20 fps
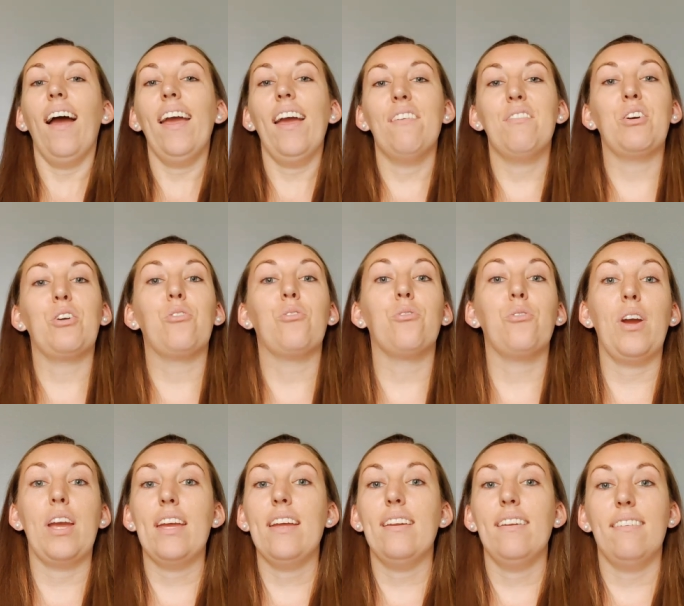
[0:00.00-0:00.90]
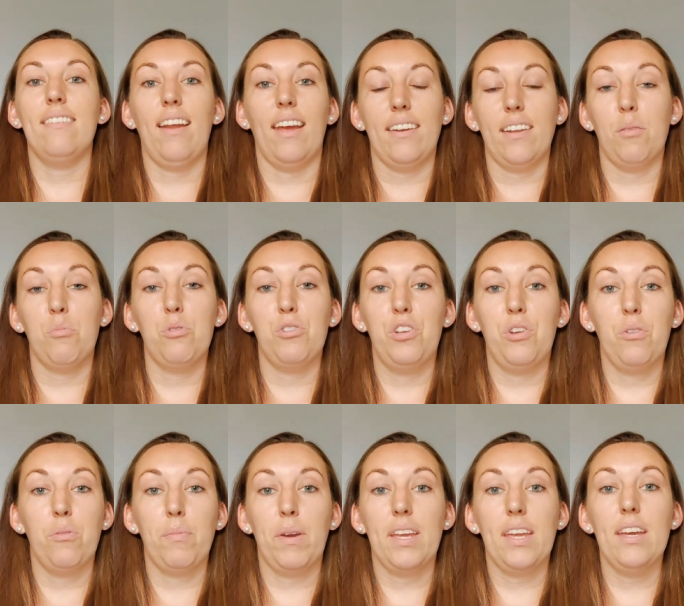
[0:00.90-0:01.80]
I have a great nighttime
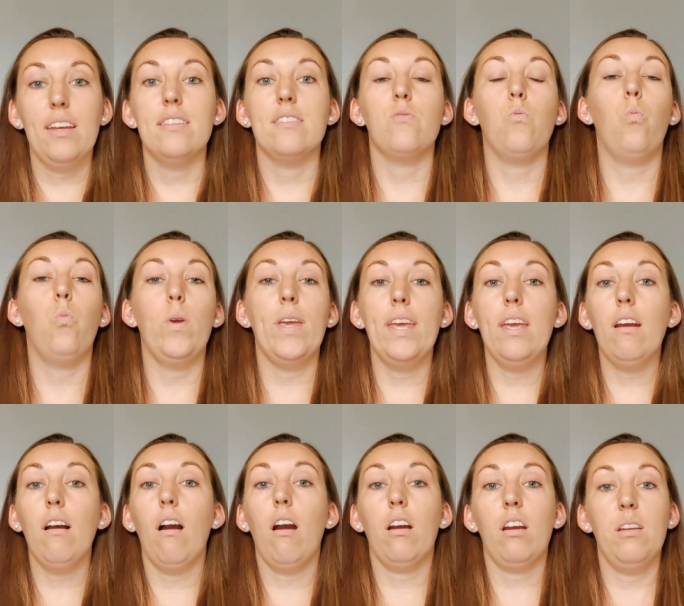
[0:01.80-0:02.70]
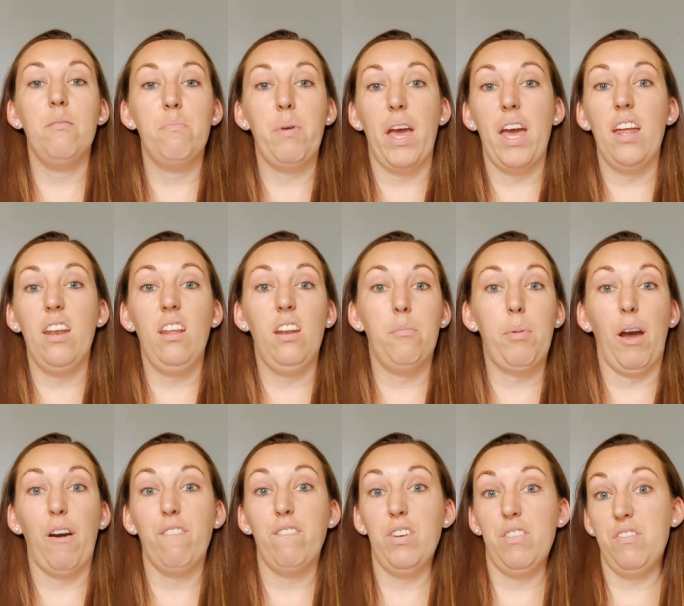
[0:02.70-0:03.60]
routine with my kids. We are in bed in
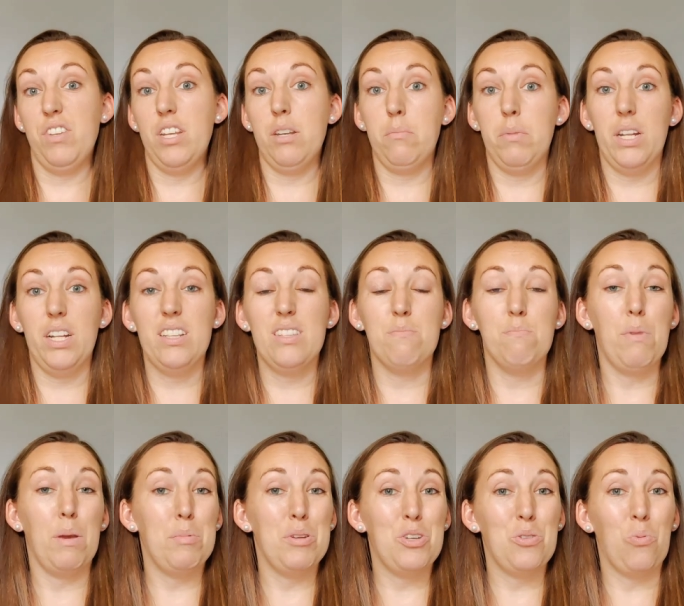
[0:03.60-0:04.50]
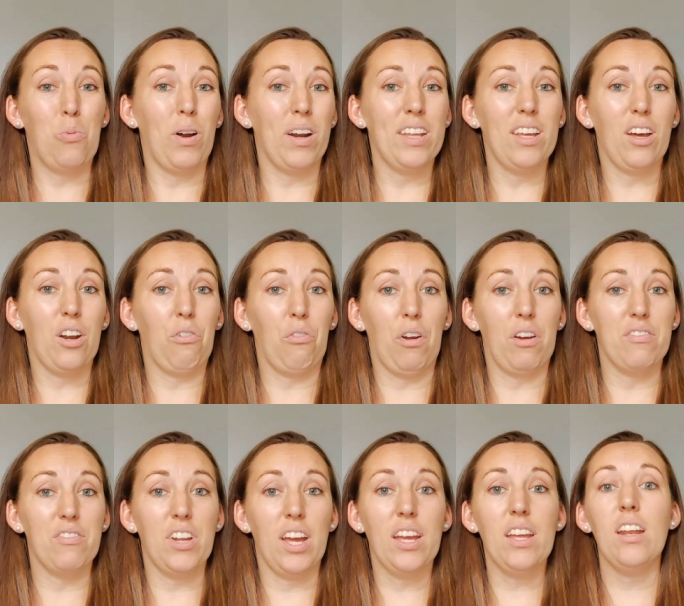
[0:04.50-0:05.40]
about 15 minutes, maybe 20 on a
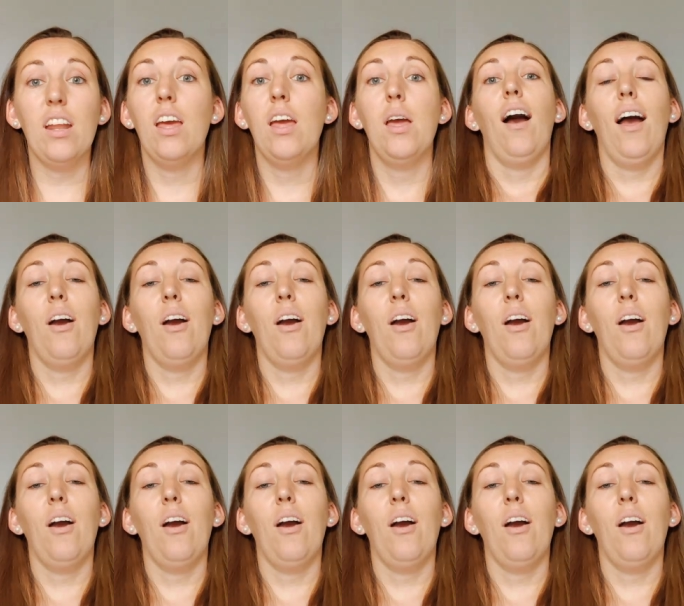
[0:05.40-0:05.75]
rough night.